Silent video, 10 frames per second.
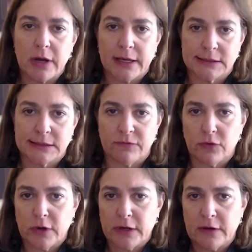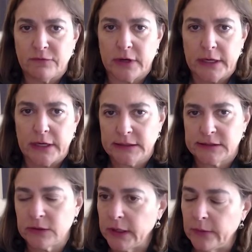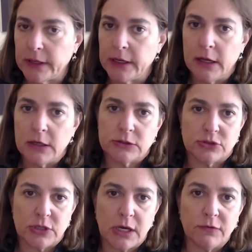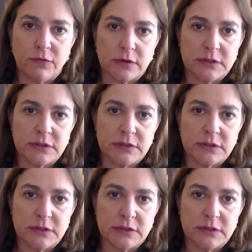broadcast them for it on Friday nights. So anyway, so Channel